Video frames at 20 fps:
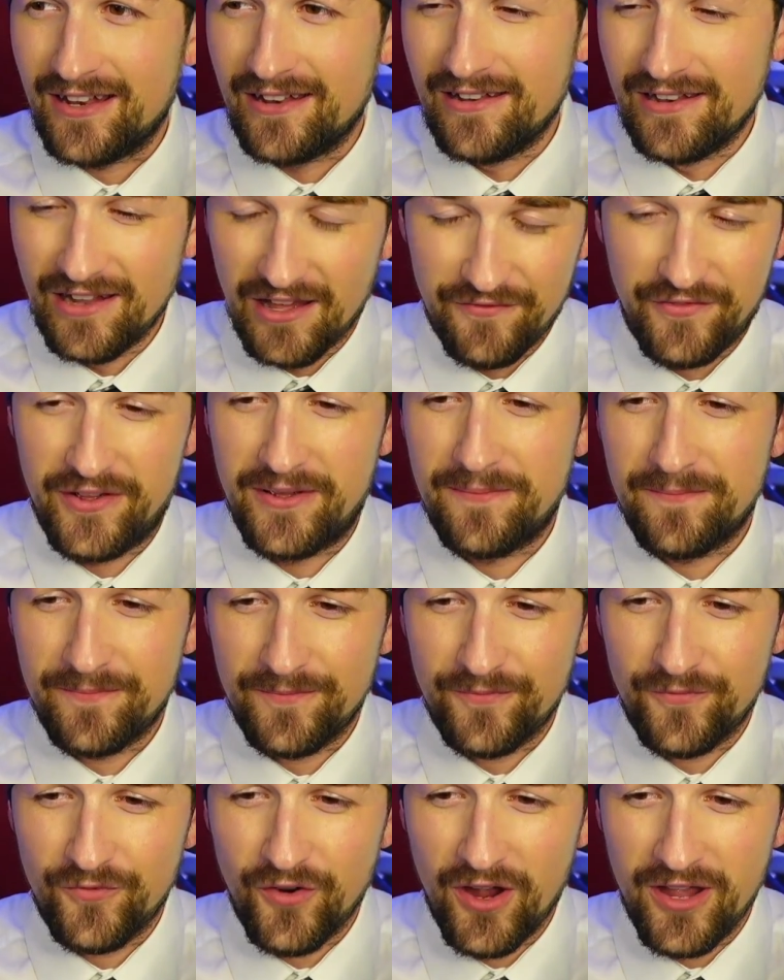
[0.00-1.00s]
love it
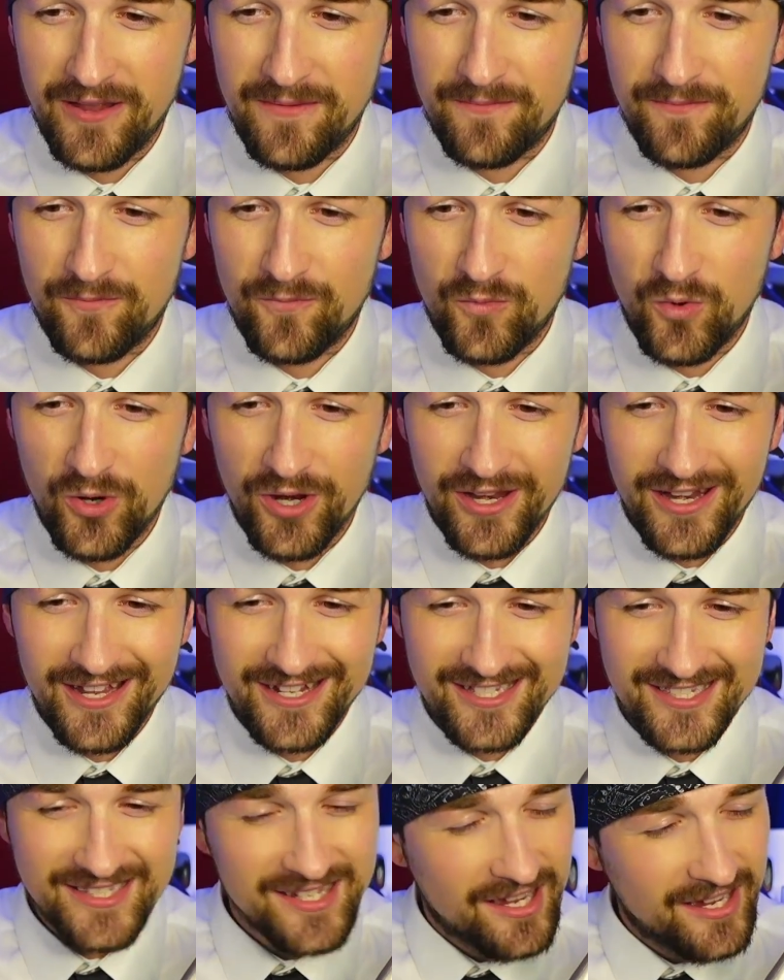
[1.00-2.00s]
right what an
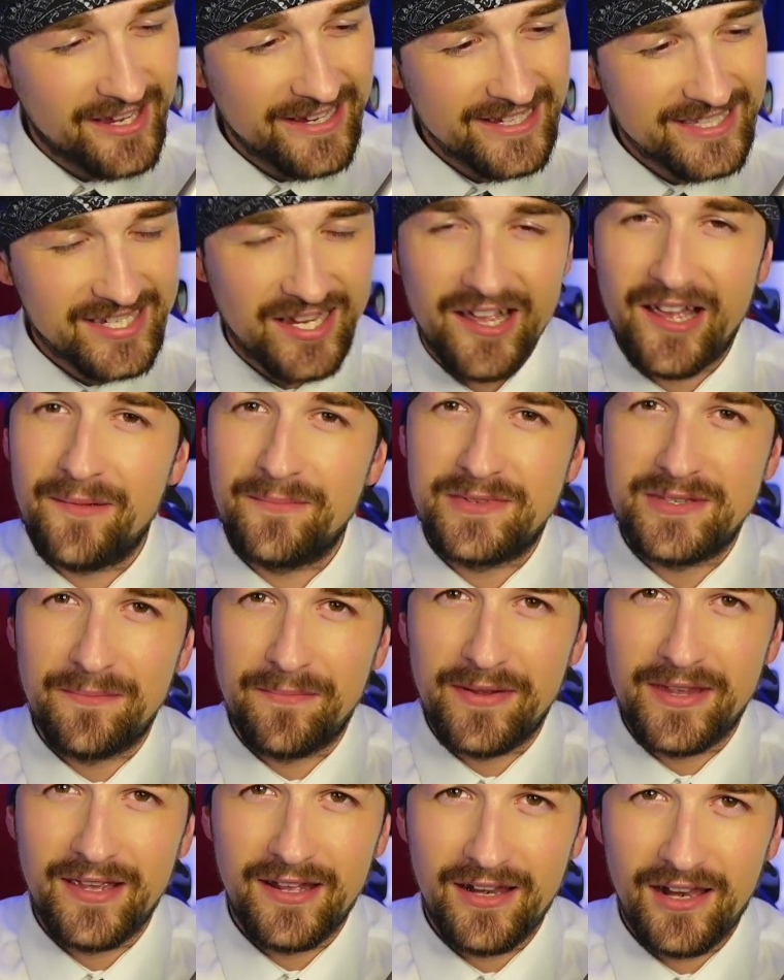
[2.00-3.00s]
exciting time to
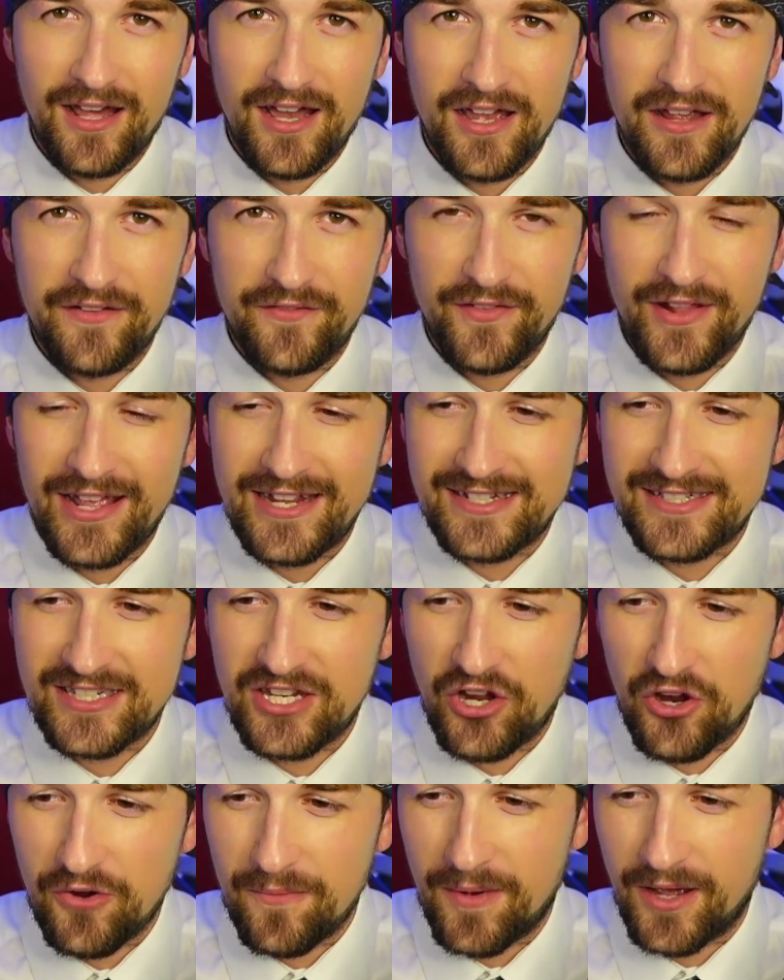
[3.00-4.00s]
be alive let's
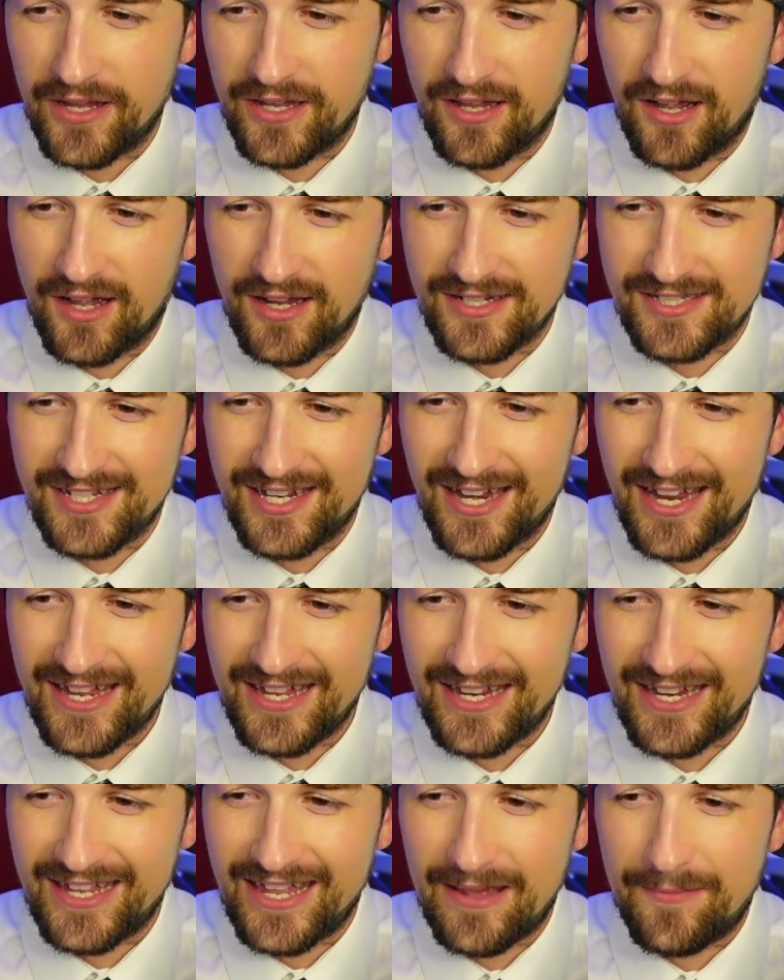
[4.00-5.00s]
go my guys it
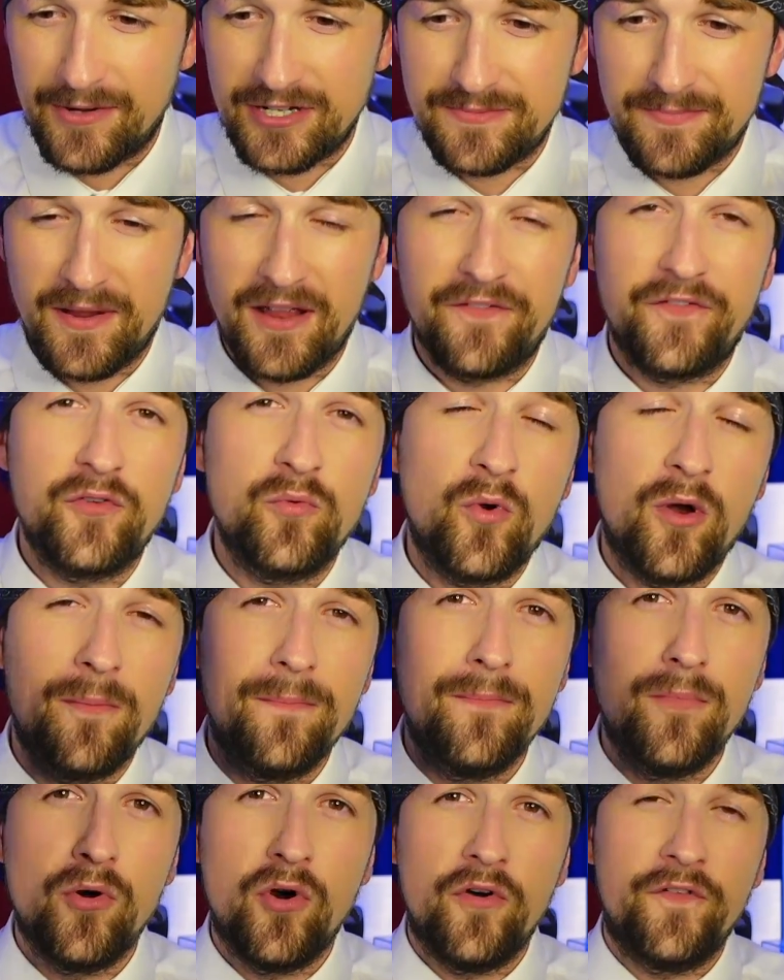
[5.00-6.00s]
ain't gonna get much better if you
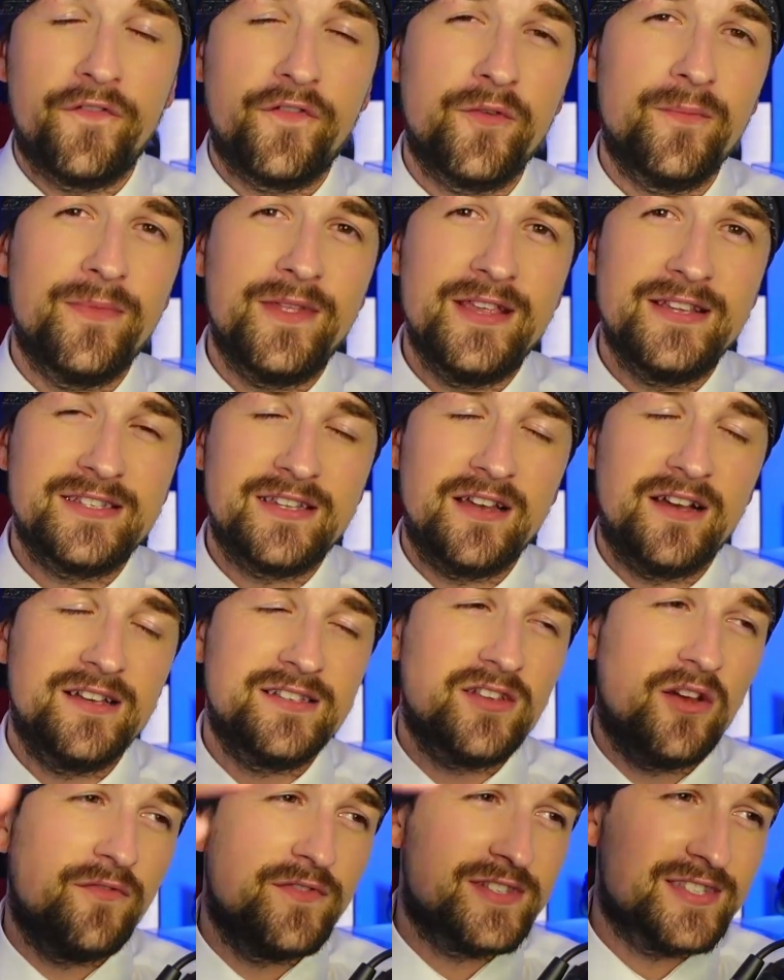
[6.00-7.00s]
want more from these
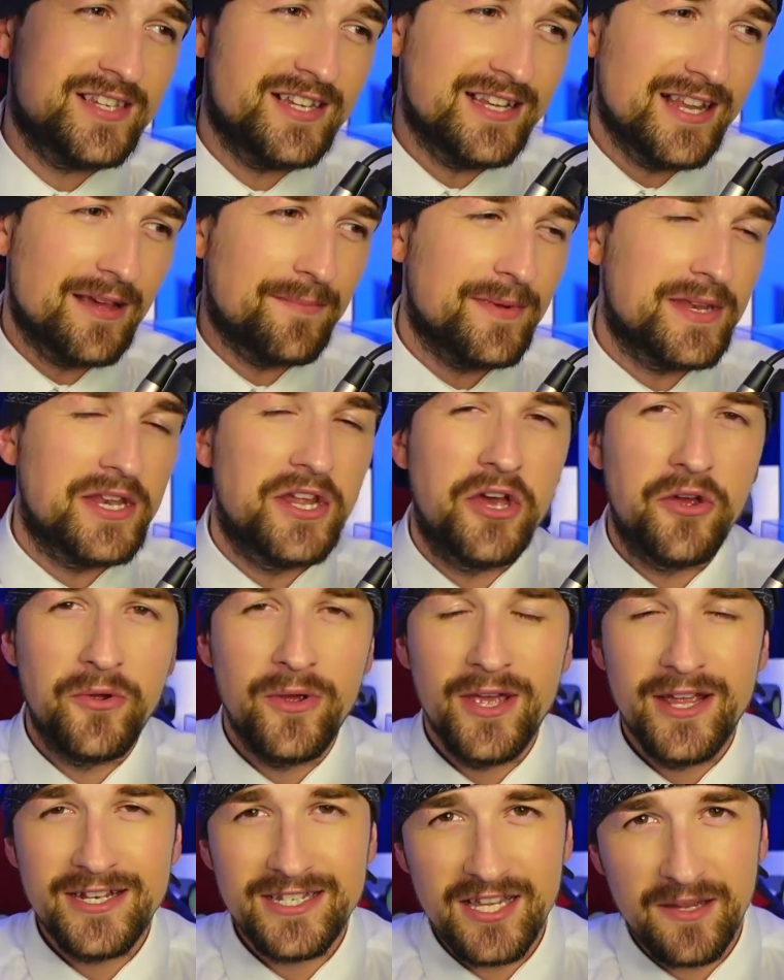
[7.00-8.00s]
guys obviously let me know
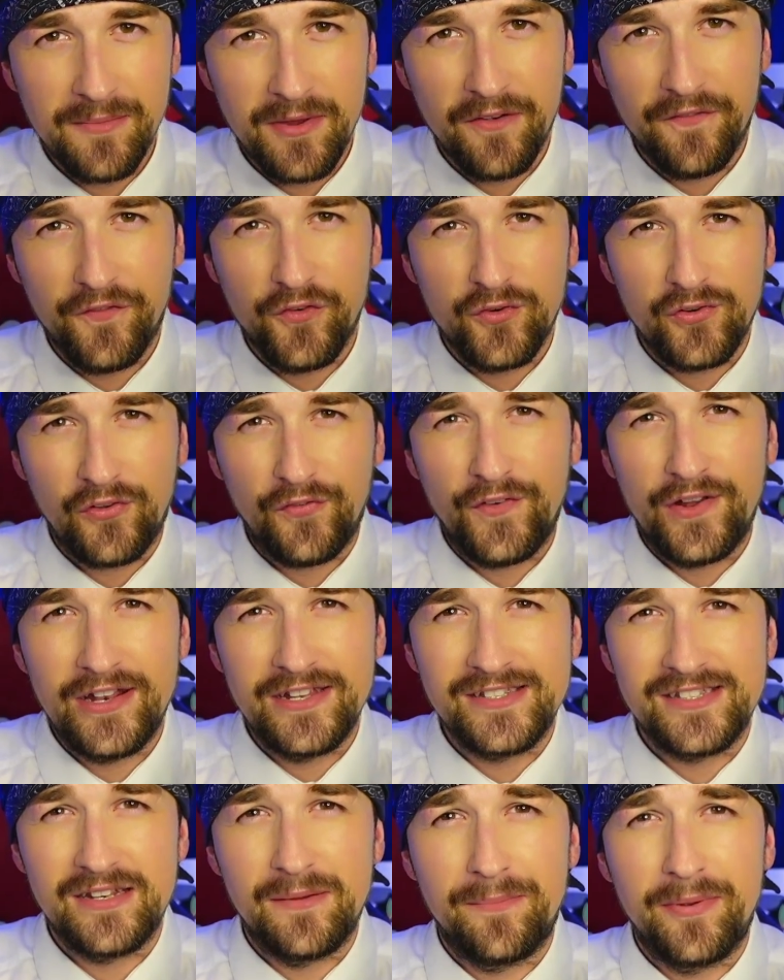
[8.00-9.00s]
tell me your thoughts
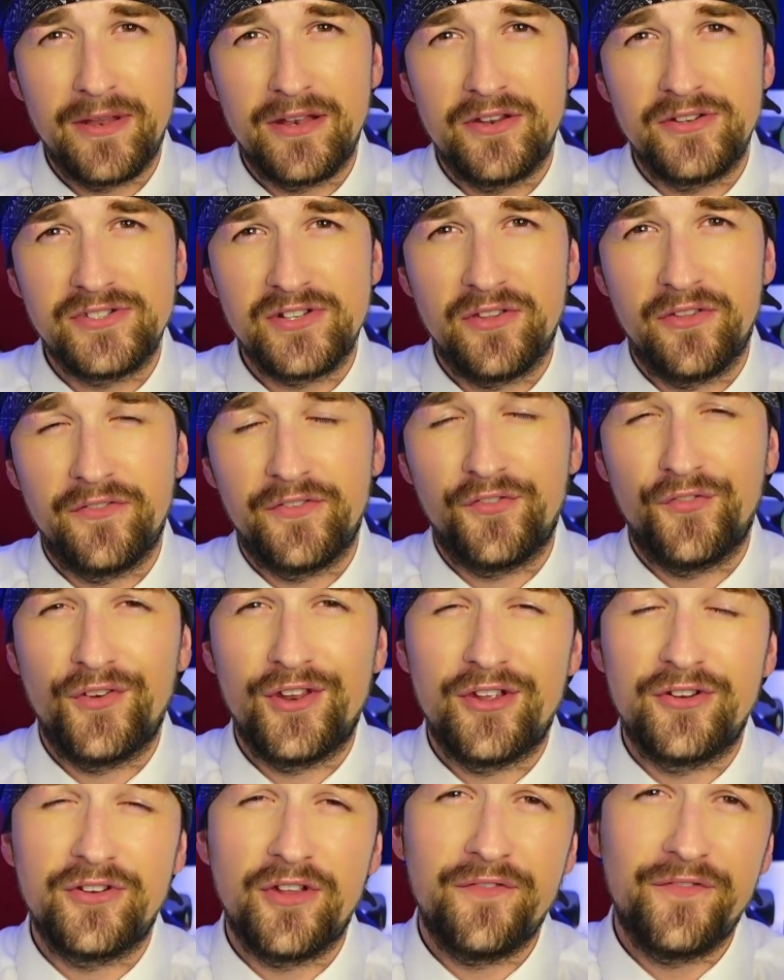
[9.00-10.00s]
feelings and opinions on this
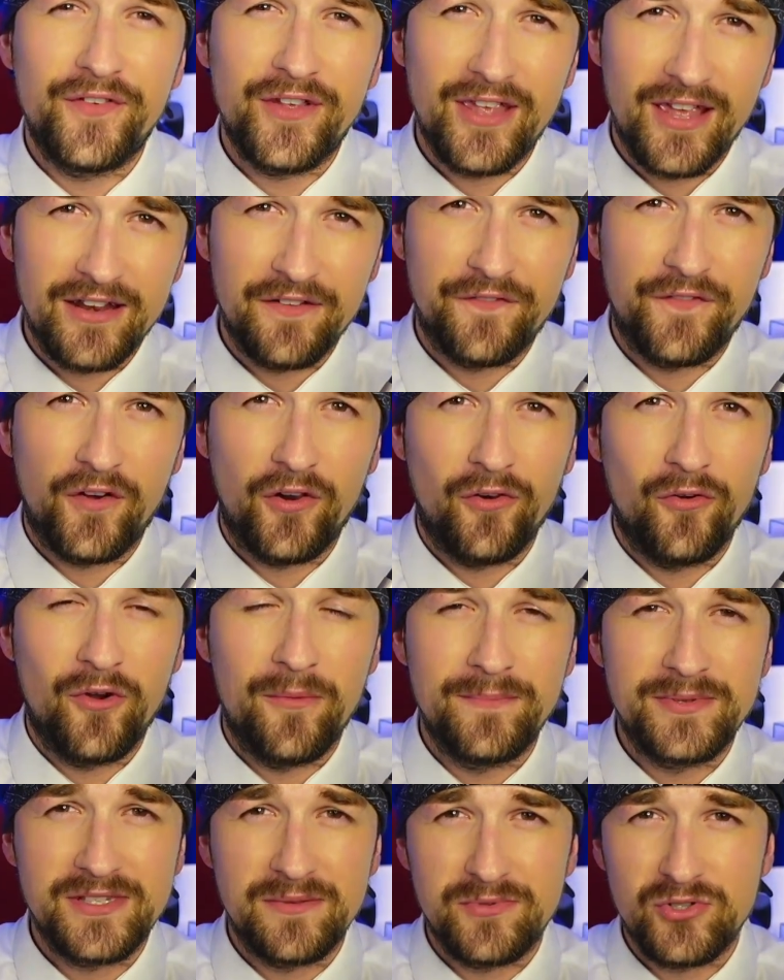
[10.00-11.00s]
video don't forget to follow
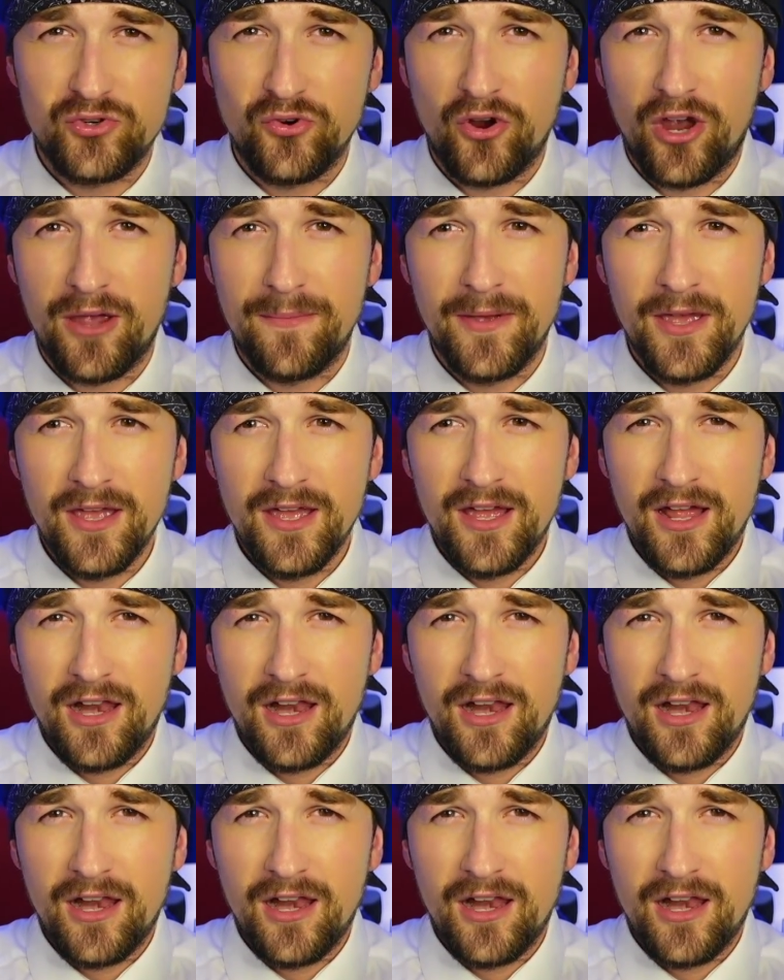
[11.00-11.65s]
them subscribe